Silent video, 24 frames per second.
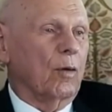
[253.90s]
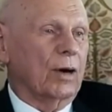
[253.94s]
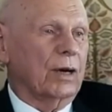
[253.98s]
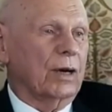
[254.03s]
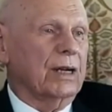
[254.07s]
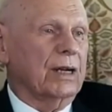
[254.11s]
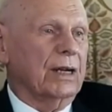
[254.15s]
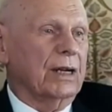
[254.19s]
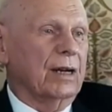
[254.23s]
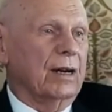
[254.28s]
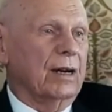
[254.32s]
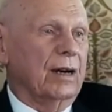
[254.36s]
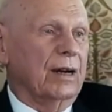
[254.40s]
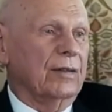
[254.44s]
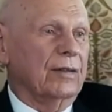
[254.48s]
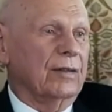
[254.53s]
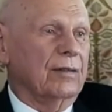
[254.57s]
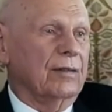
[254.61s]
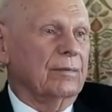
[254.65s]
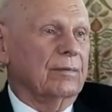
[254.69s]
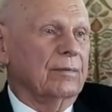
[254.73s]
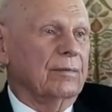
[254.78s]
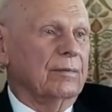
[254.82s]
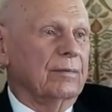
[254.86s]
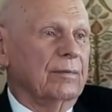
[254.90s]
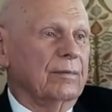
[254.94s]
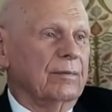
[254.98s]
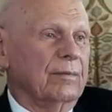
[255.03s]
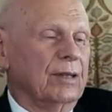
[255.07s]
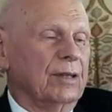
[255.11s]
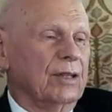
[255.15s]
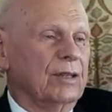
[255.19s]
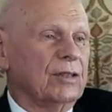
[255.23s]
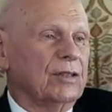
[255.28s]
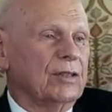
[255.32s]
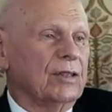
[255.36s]
working on
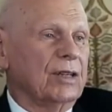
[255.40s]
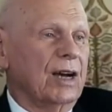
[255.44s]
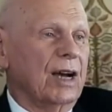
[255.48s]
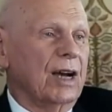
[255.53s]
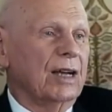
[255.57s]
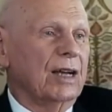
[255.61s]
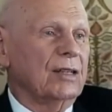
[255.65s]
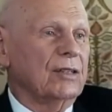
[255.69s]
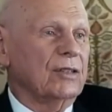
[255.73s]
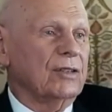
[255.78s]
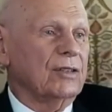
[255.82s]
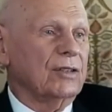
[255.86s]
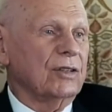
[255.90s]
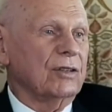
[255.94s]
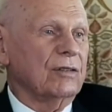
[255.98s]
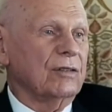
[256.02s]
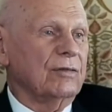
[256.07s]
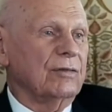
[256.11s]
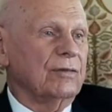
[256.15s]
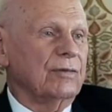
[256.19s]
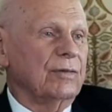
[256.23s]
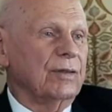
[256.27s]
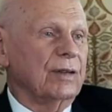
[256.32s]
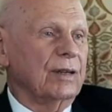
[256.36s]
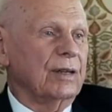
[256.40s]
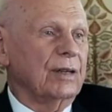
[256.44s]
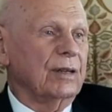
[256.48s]
these kinds of